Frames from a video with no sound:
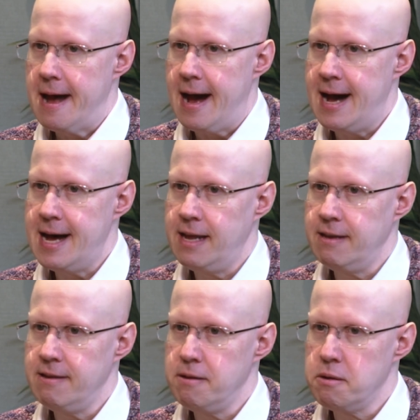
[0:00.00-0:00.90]

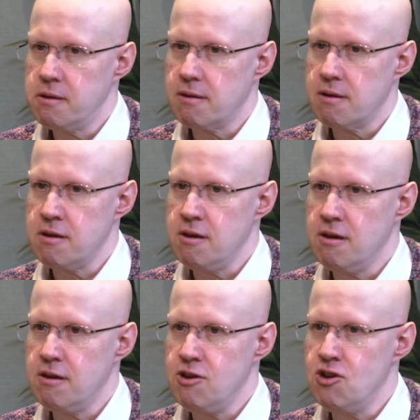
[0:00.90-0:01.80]
And,
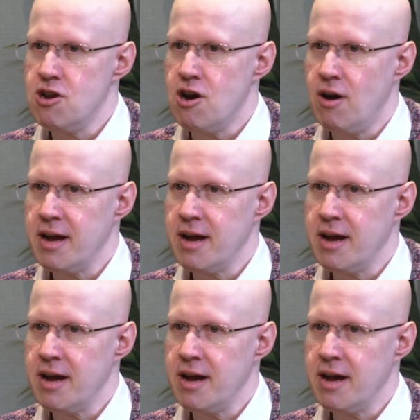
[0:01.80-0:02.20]
you know,